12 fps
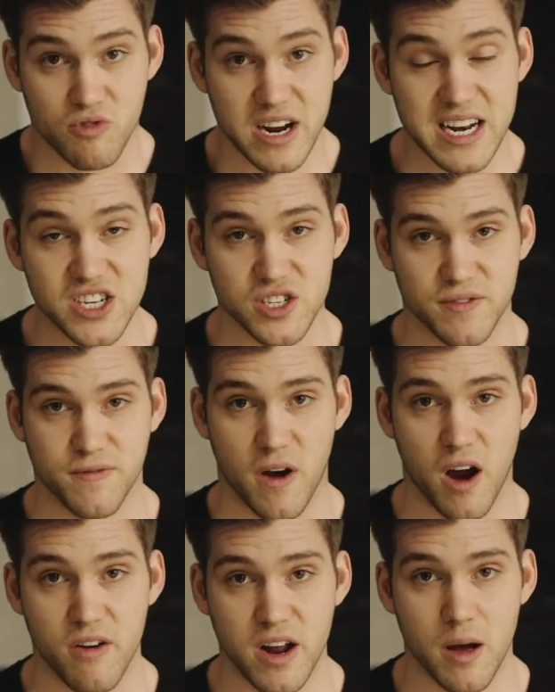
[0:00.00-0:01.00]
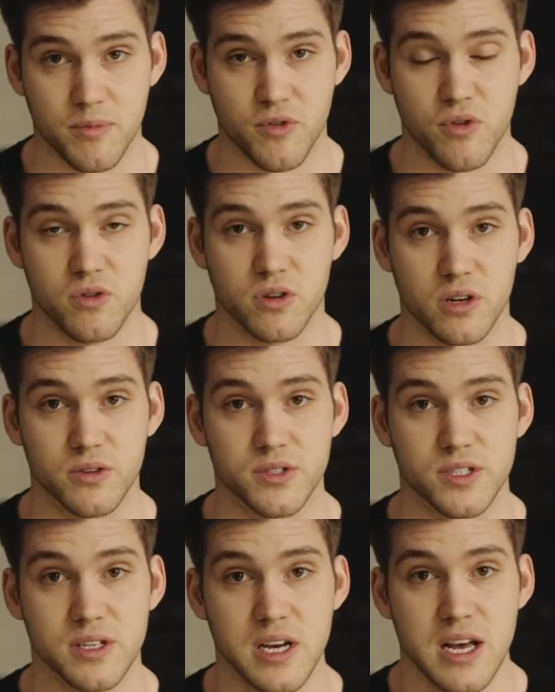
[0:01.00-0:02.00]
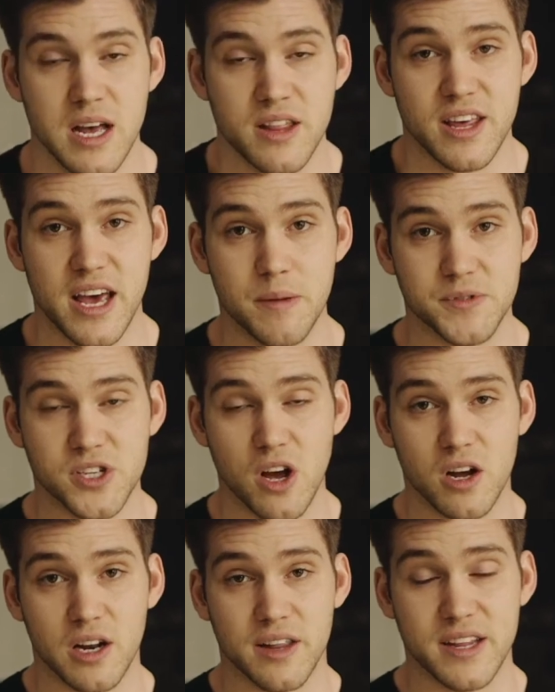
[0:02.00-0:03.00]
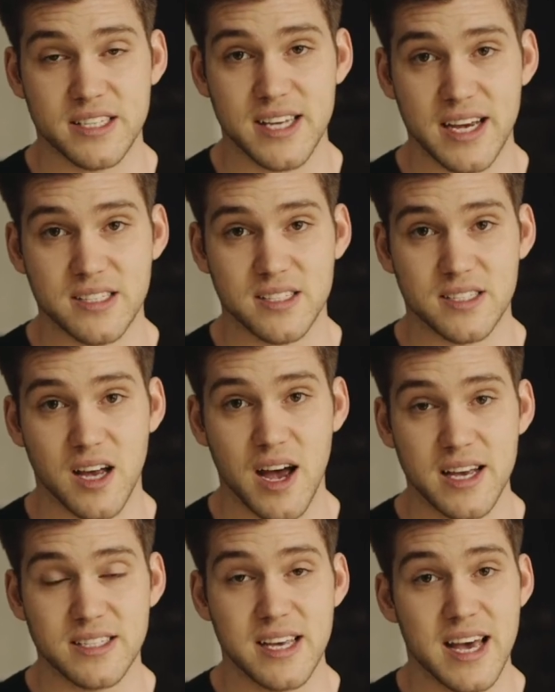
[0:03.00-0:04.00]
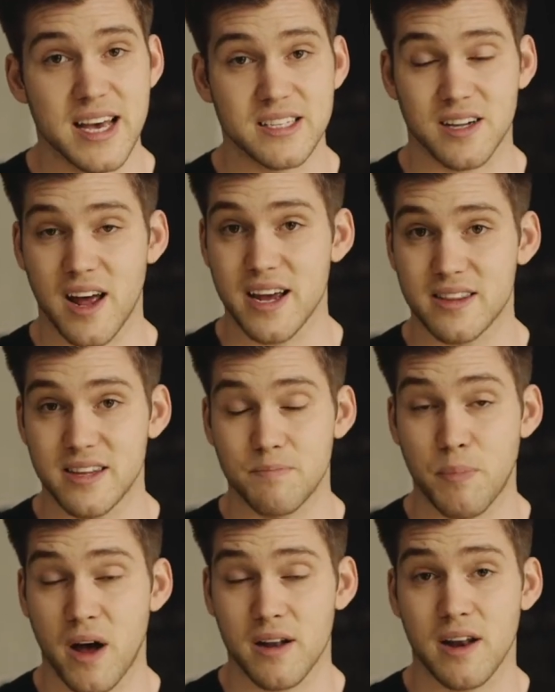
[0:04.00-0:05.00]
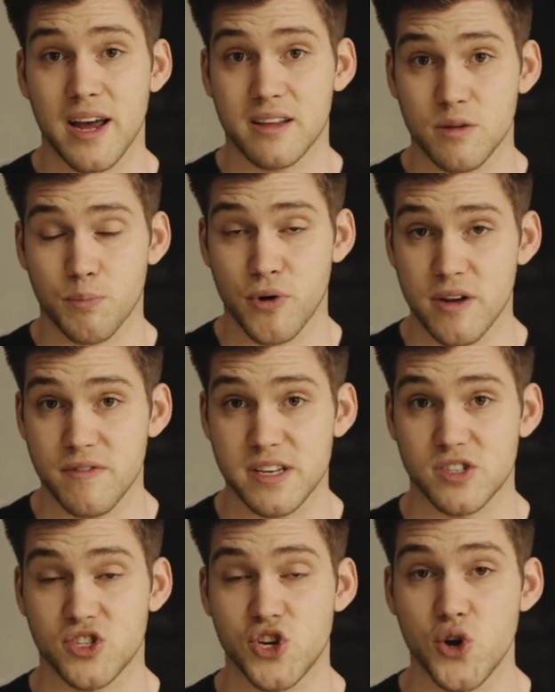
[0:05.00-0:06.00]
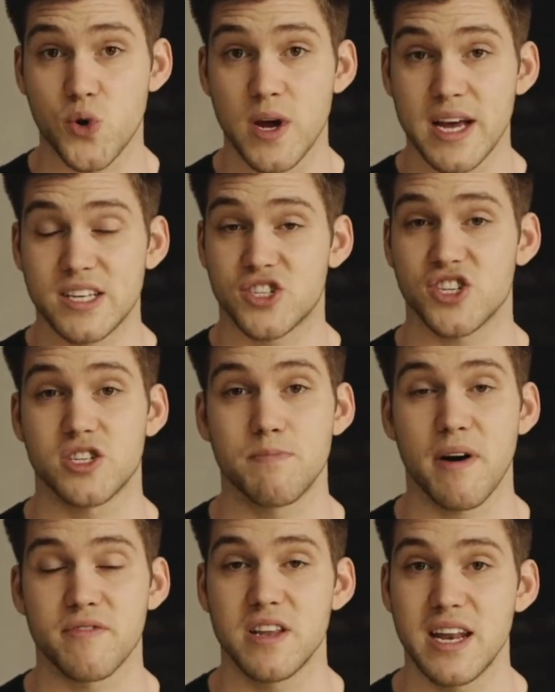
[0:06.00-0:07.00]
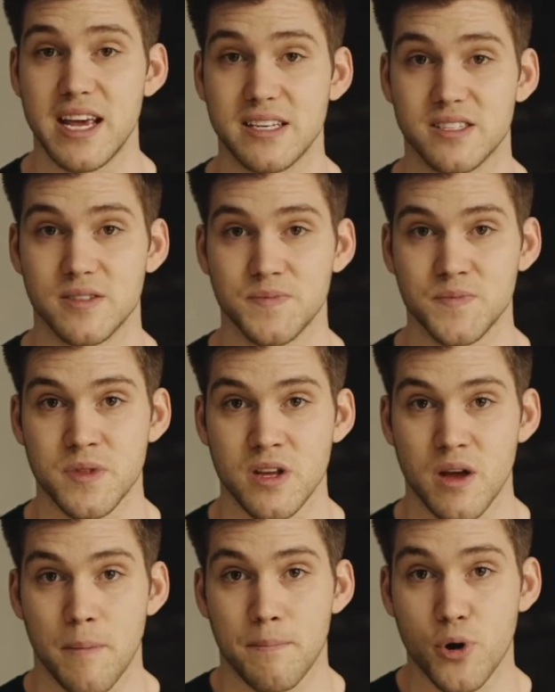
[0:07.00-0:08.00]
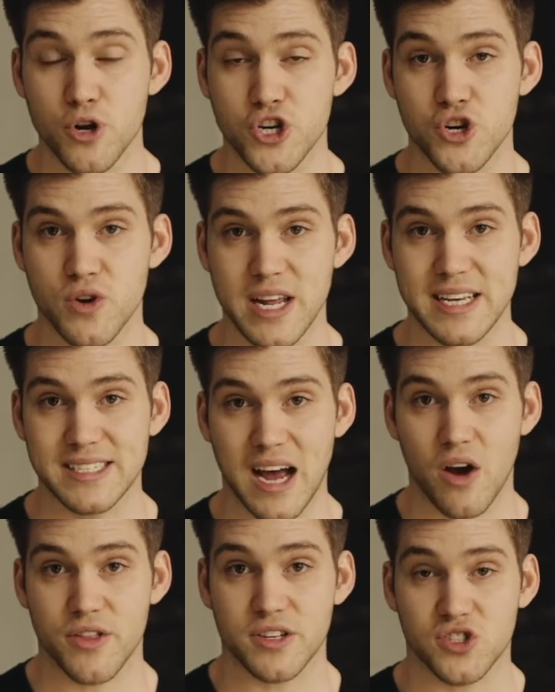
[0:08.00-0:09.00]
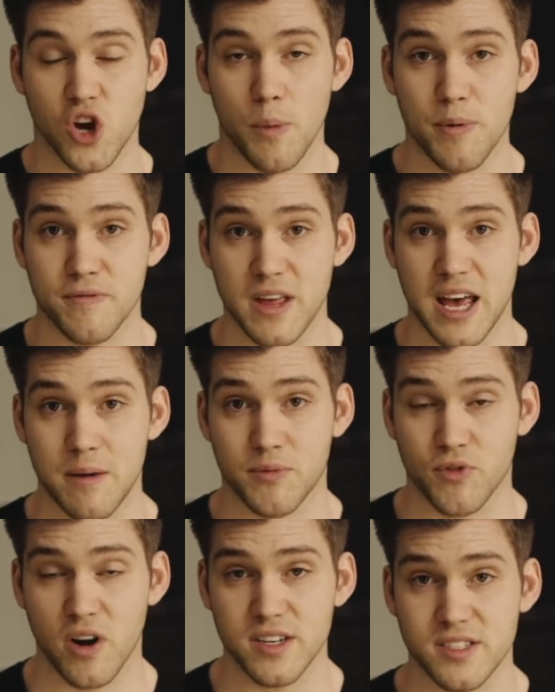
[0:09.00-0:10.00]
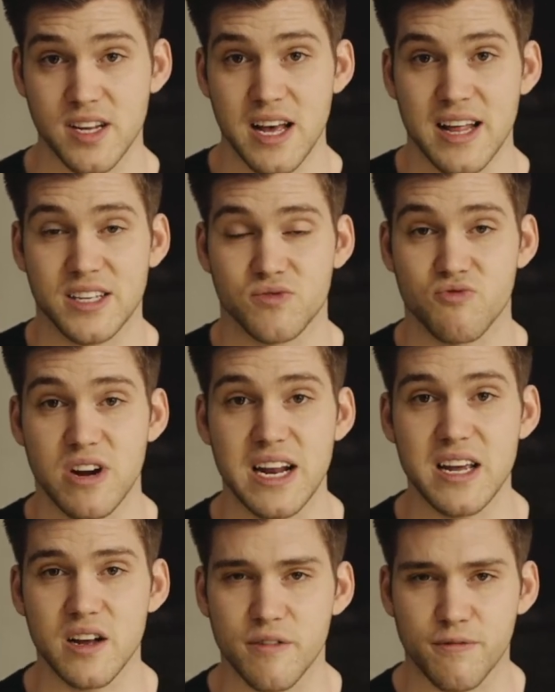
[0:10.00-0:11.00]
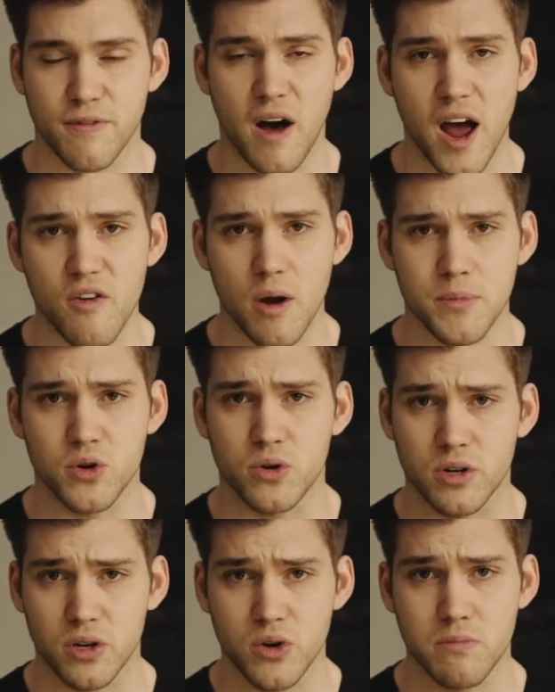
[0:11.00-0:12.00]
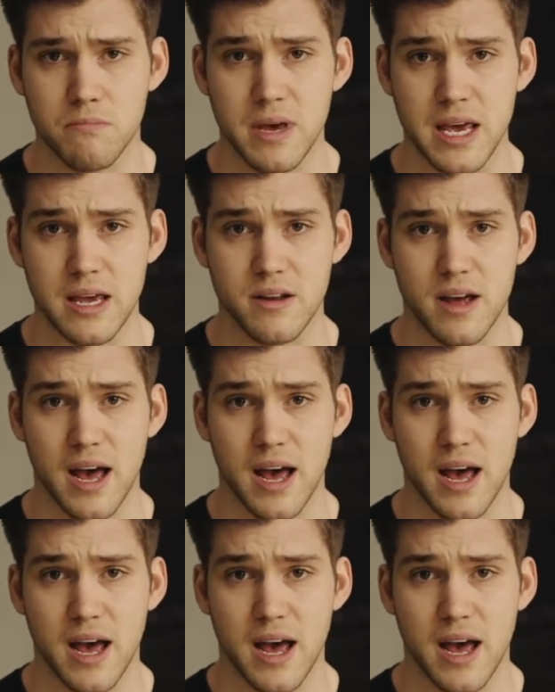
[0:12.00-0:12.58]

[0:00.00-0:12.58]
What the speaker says: really just firing up through your glutes. The hip circle in this exercise is like the previous 2. It's just above the knees. Push your knees out at the top of the hip thrust. That's really going to fire up your glute med